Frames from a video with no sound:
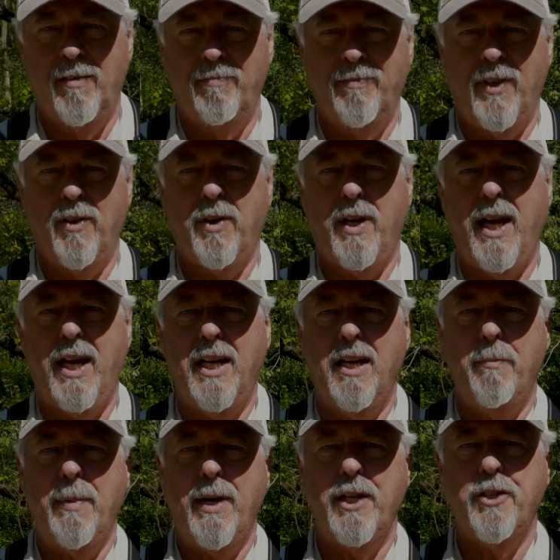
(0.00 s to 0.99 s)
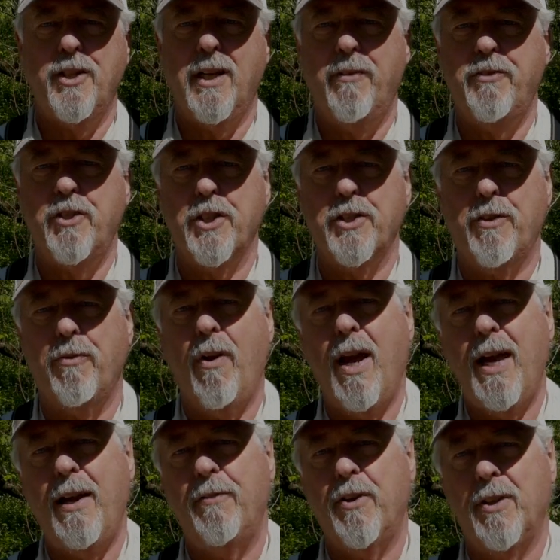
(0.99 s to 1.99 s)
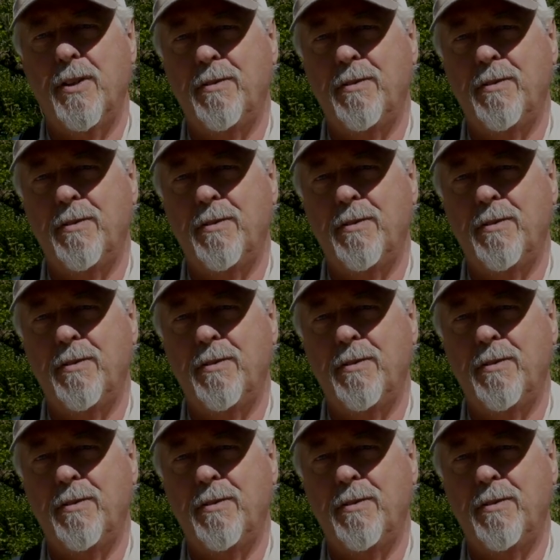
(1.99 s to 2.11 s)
Okay, now imagine I've just arrived